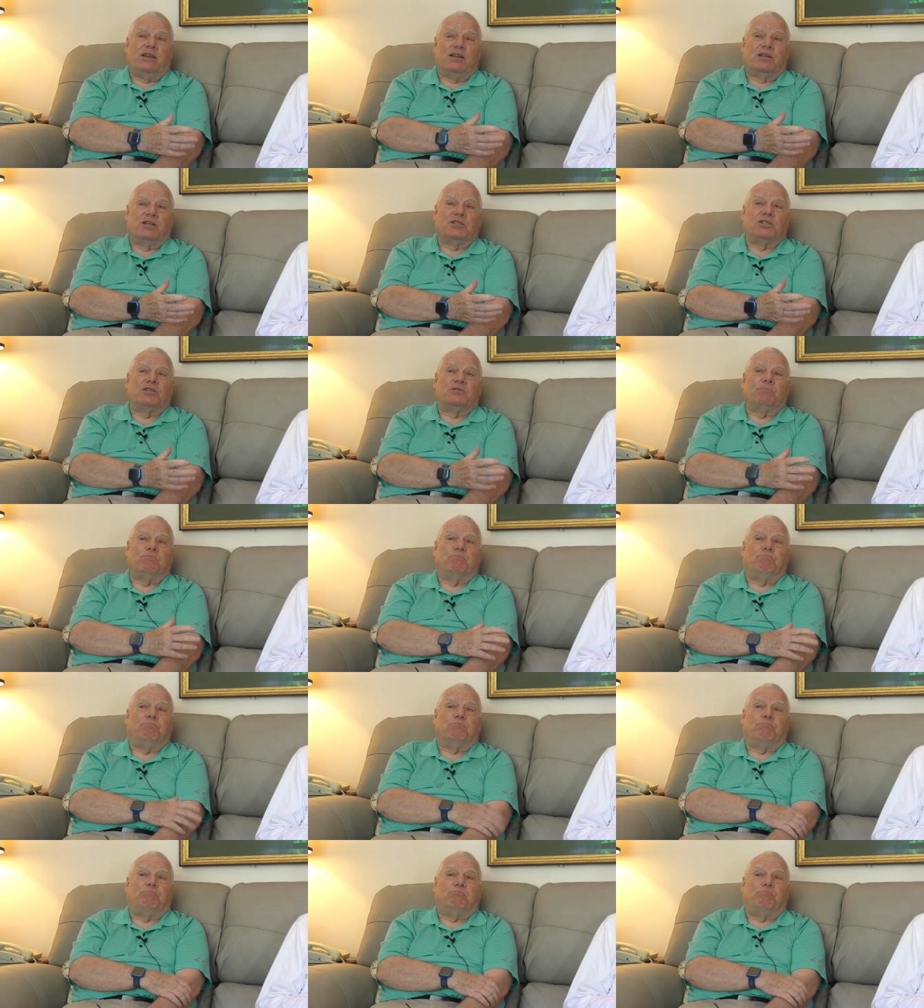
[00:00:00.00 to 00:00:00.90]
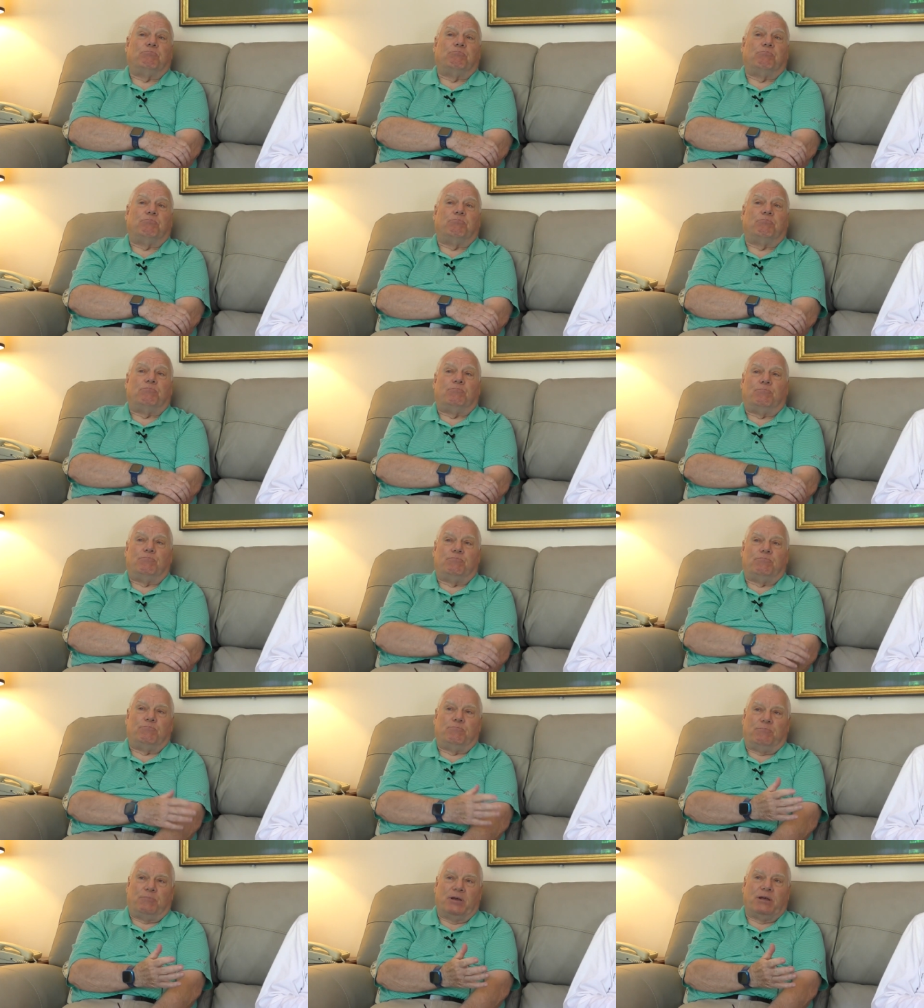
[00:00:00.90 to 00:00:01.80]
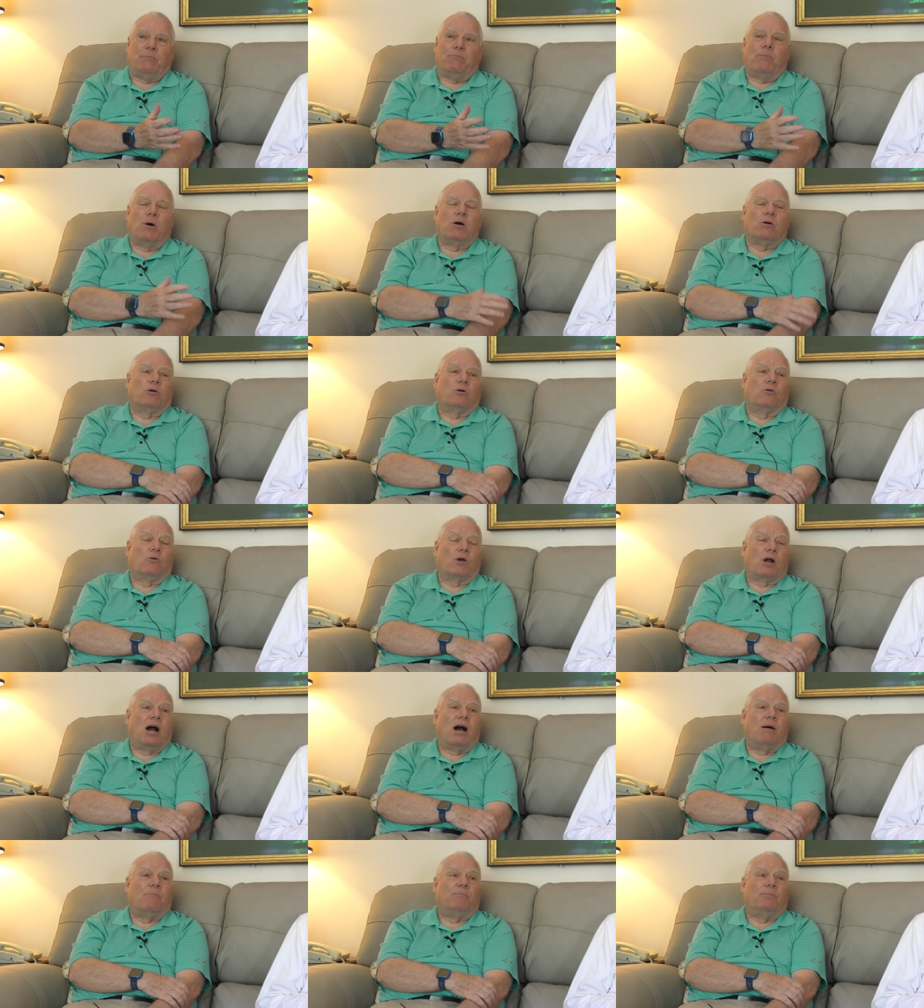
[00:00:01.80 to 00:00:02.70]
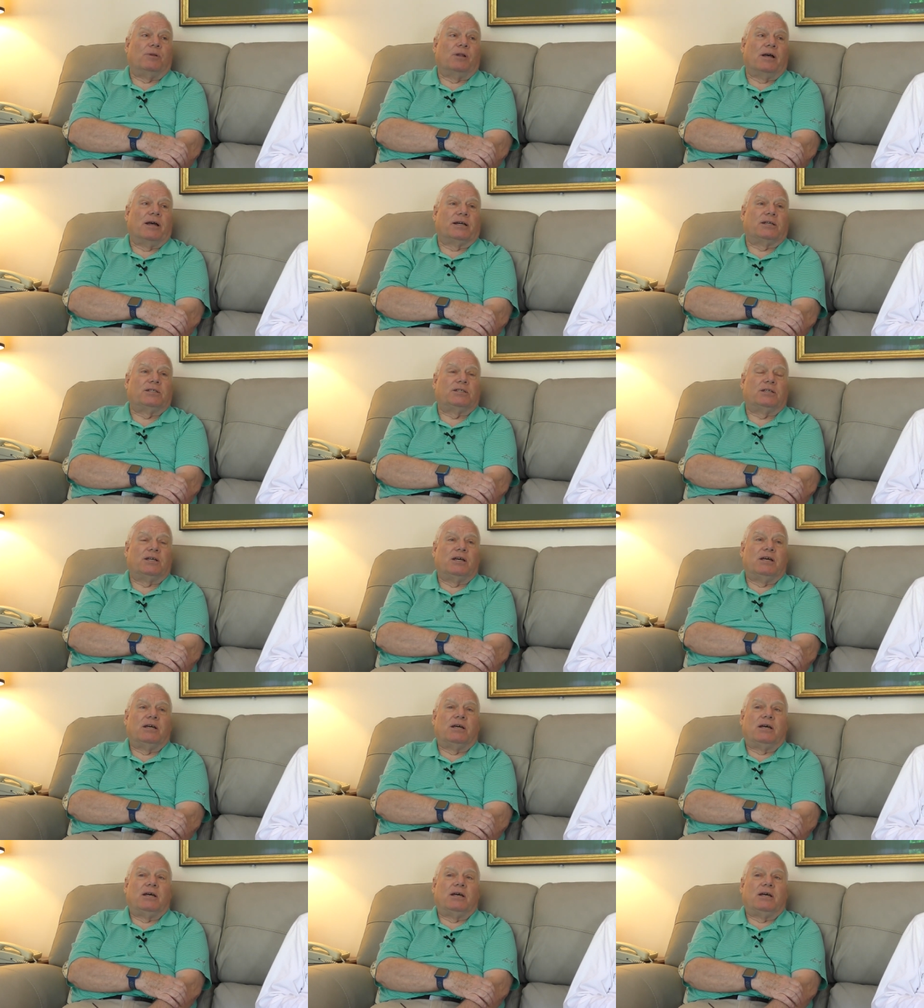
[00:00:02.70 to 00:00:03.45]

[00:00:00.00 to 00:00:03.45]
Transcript: this big bunker complex